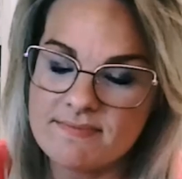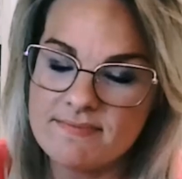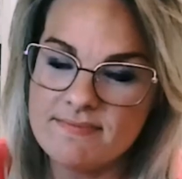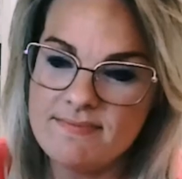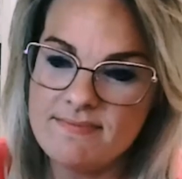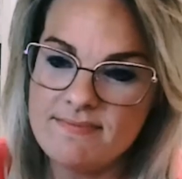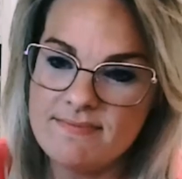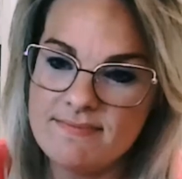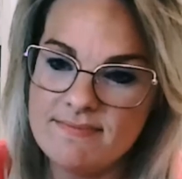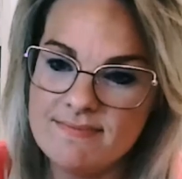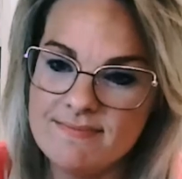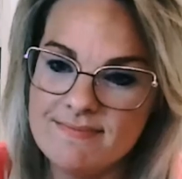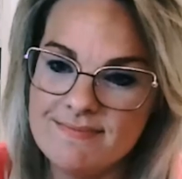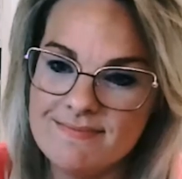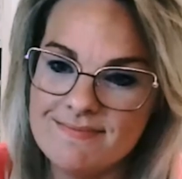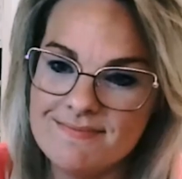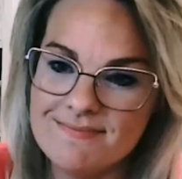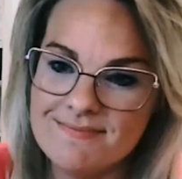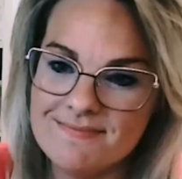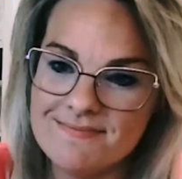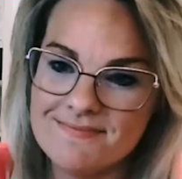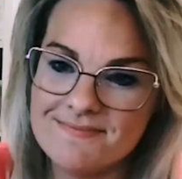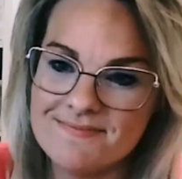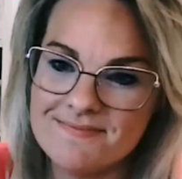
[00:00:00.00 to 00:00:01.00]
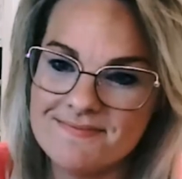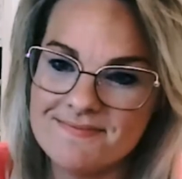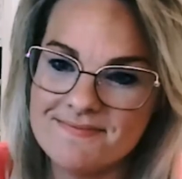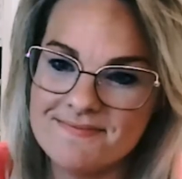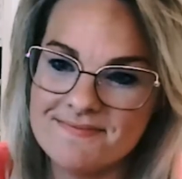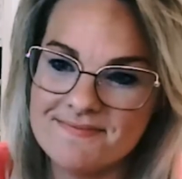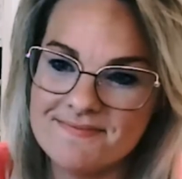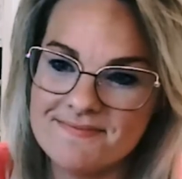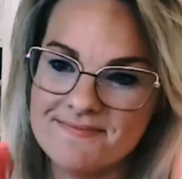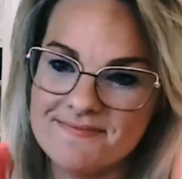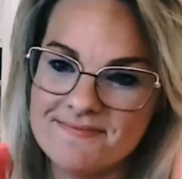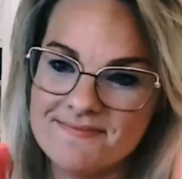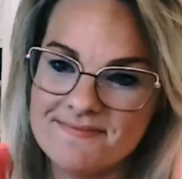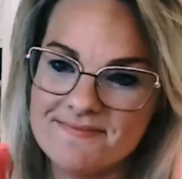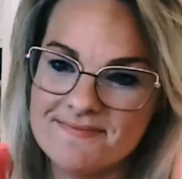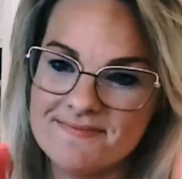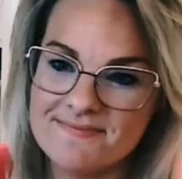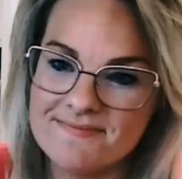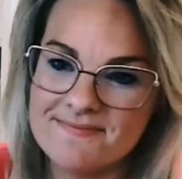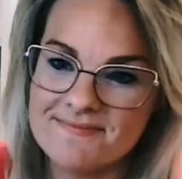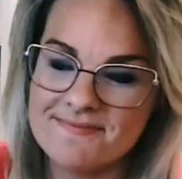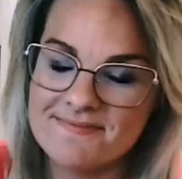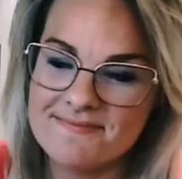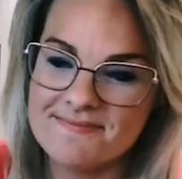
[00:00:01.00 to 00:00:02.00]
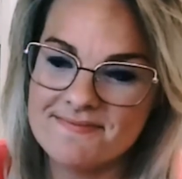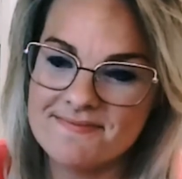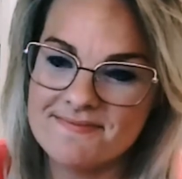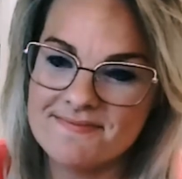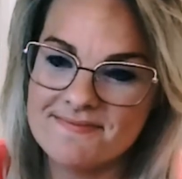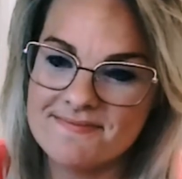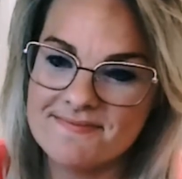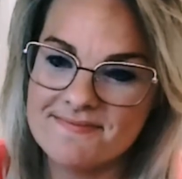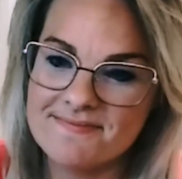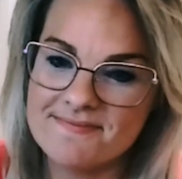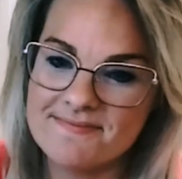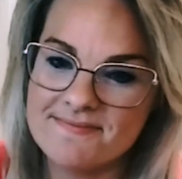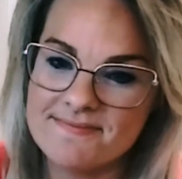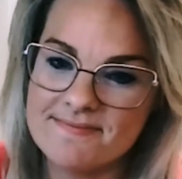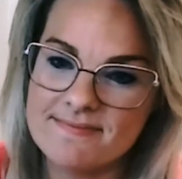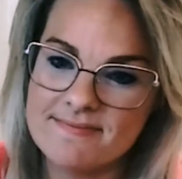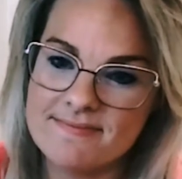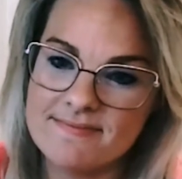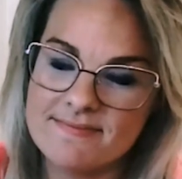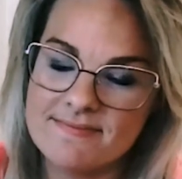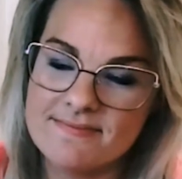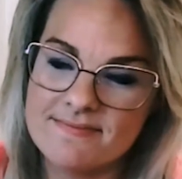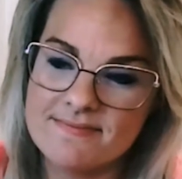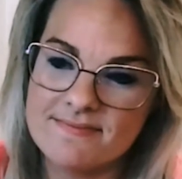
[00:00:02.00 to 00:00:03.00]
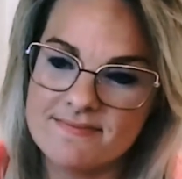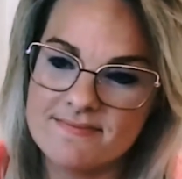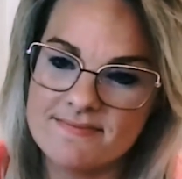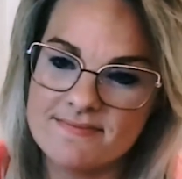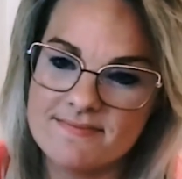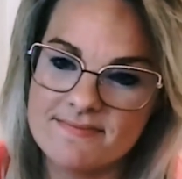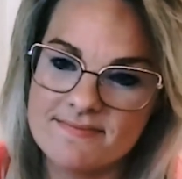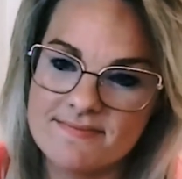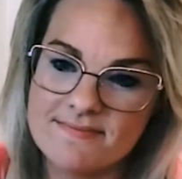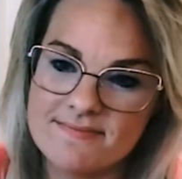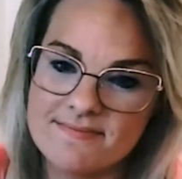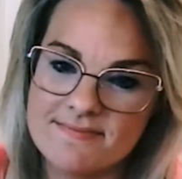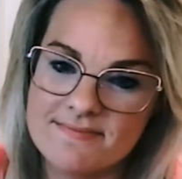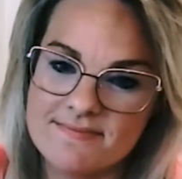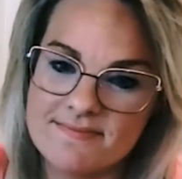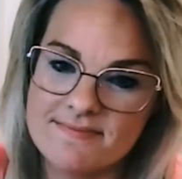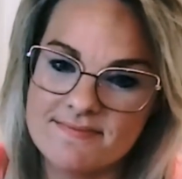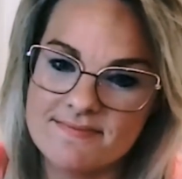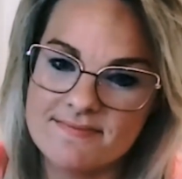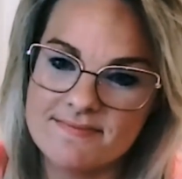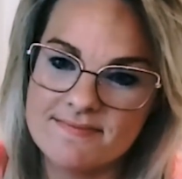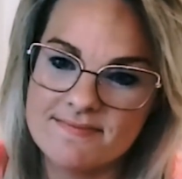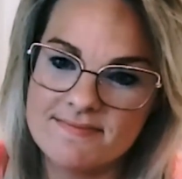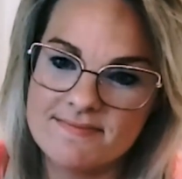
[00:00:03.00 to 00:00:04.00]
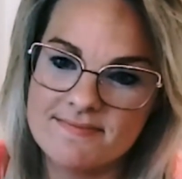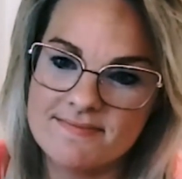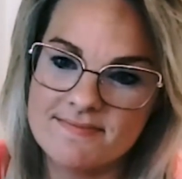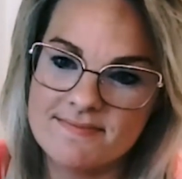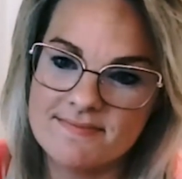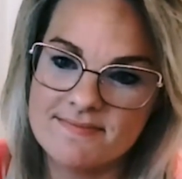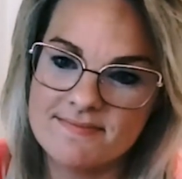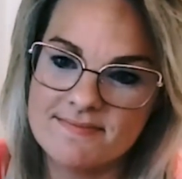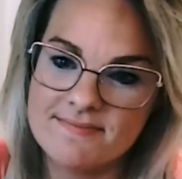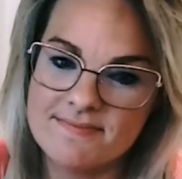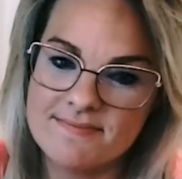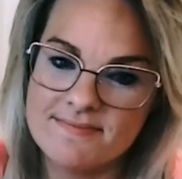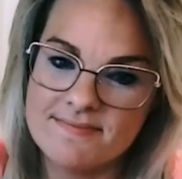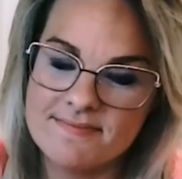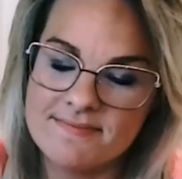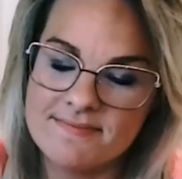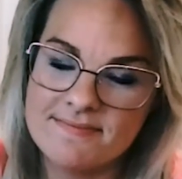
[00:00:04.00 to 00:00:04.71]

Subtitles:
(not speaking)